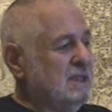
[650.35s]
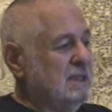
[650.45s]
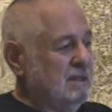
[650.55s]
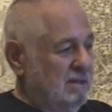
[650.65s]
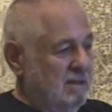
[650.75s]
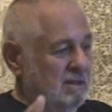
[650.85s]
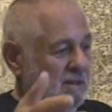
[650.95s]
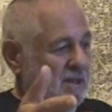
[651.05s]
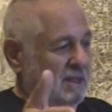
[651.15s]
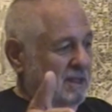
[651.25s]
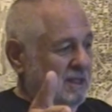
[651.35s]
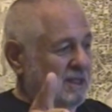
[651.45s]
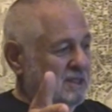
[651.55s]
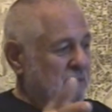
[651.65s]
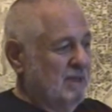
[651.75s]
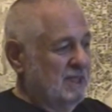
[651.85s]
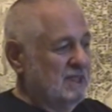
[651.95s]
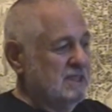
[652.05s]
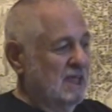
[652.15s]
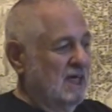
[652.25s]
and he has
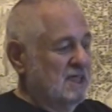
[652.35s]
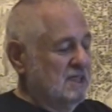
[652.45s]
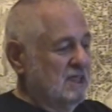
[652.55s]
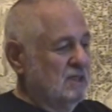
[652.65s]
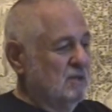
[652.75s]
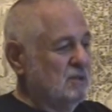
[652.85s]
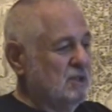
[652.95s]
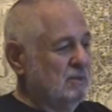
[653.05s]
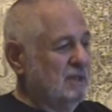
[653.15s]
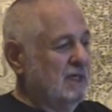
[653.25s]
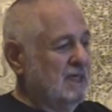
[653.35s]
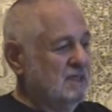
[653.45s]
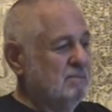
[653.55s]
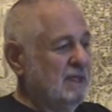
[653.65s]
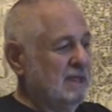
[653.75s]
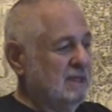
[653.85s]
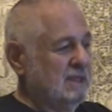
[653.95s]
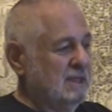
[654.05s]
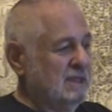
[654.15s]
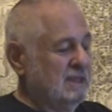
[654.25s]
about these lies I told you, and he has
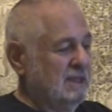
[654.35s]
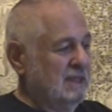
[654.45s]
about uh,